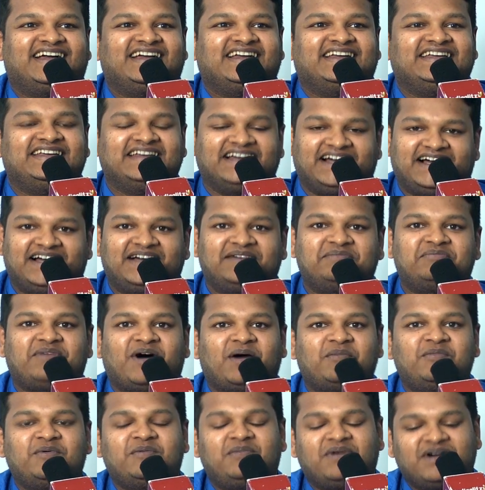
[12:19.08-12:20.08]
you.
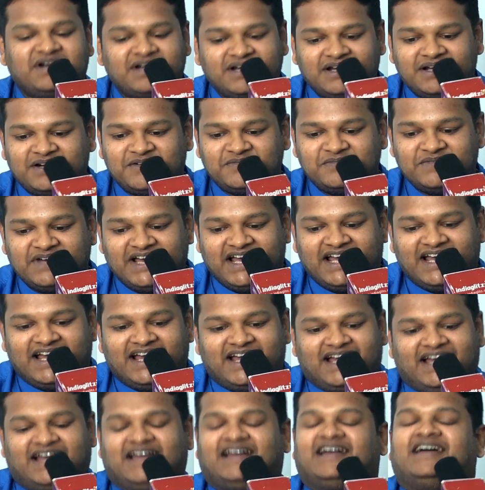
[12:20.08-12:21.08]
Babu Bangaram,
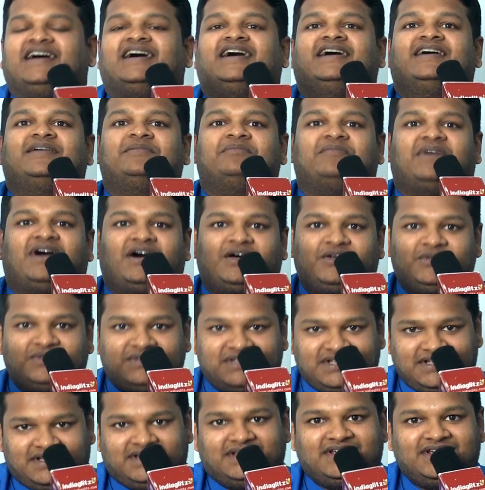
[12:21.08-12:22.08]

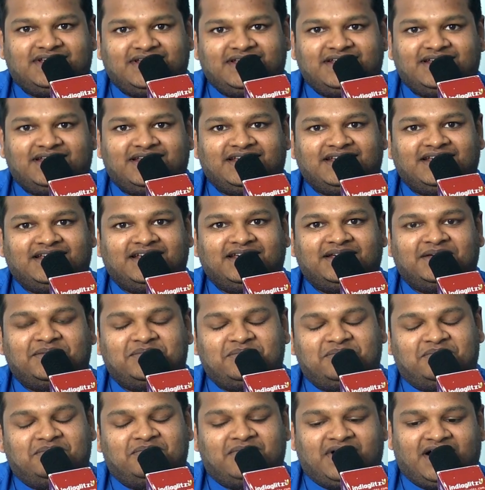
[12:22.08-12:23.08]
Maruti
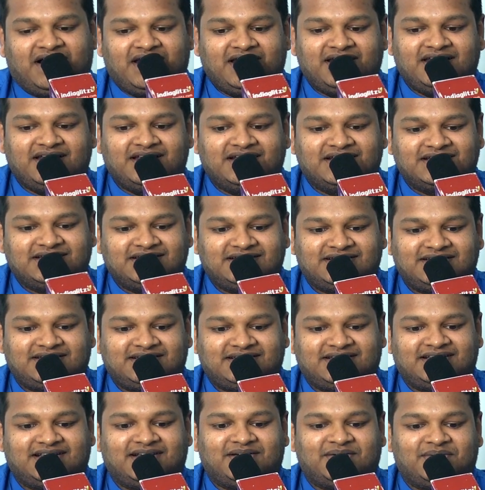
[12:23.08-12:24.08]
Bai
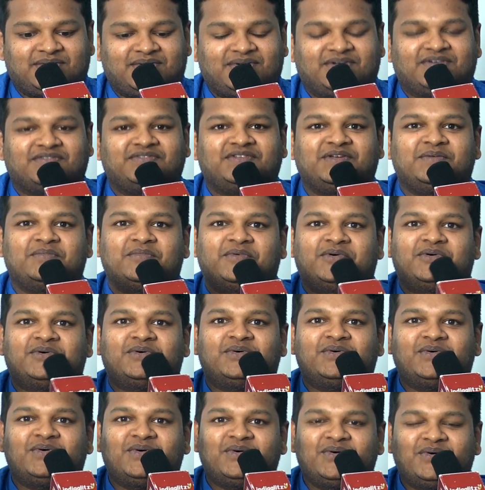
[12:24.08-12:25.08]
is one of the
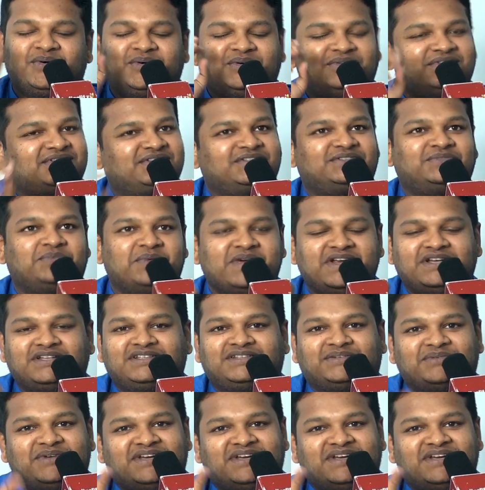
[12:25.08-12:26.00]
most sweet